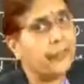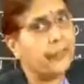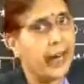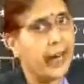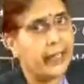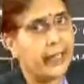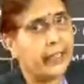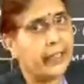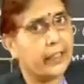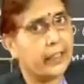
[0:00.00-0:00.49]

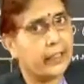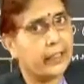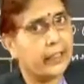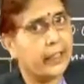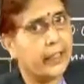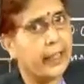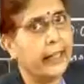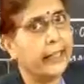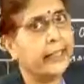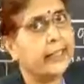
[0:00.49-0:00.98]
factor.
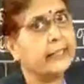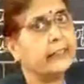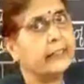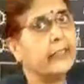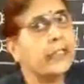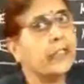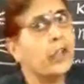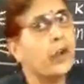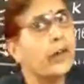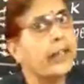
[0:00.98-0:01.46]
It is
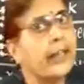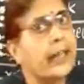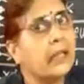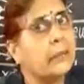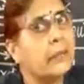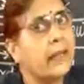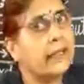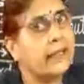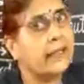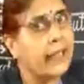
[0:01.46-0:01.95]

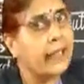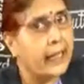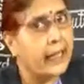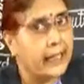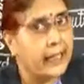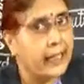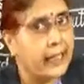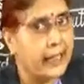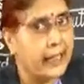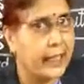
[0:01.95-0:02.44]
denoted by the
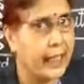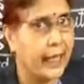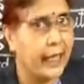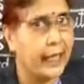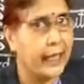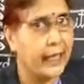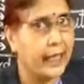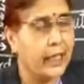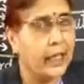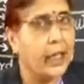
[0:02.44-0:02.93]
letter
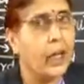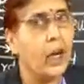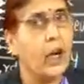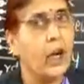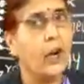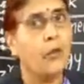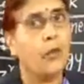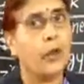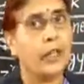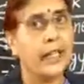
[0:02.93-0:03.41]
K.
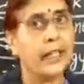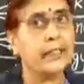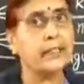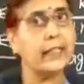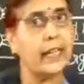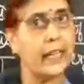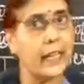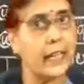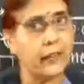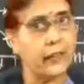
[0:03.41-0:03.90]
What is
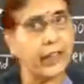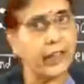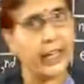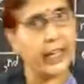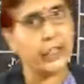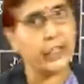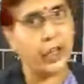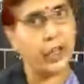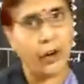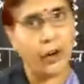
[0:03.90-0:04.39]
the
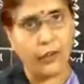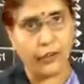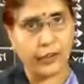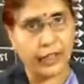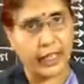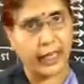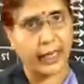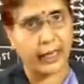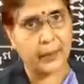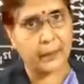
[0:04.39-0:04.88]
definition
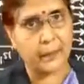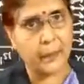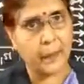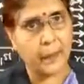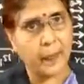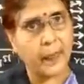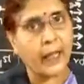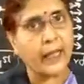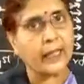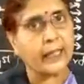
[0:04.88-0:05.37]
of K?
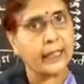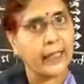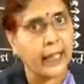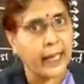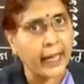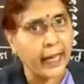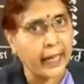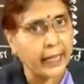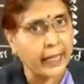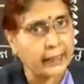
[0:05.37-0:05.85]

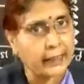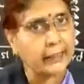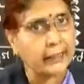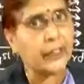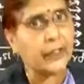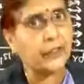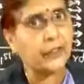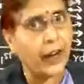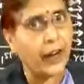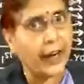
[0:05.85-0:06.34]
K is
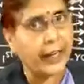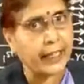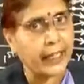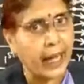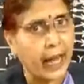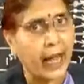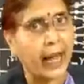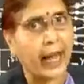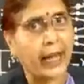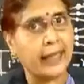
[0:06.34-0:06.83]

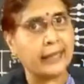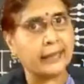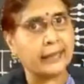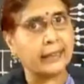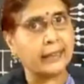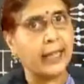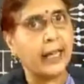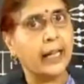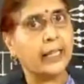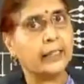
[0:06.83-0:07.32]
defined as
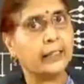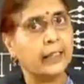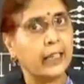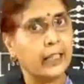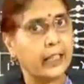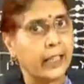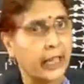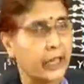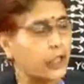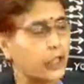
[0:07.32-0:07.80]

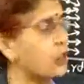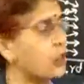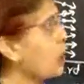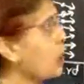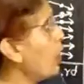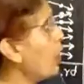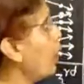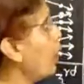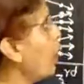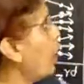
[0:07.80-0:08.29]
the ratio
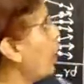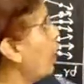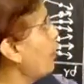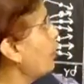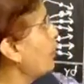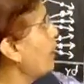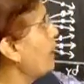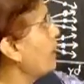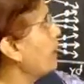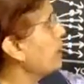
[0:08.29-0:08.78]

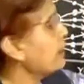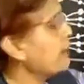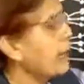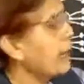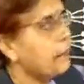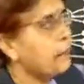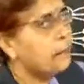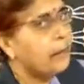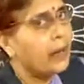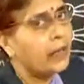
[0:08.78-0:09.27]
of
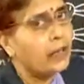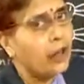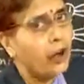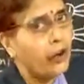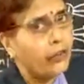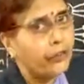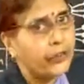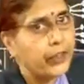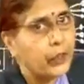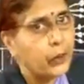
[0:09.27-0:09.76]
number
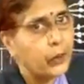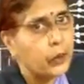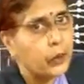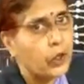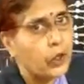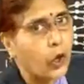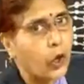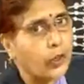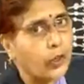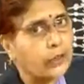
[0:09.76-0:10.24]
of
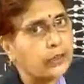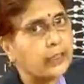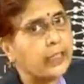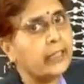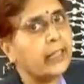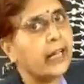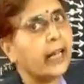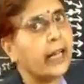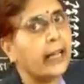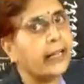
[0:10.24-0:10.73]
neutrons
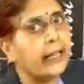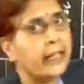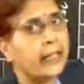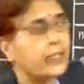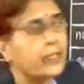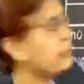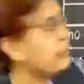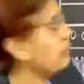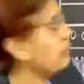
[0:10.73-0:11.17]
in any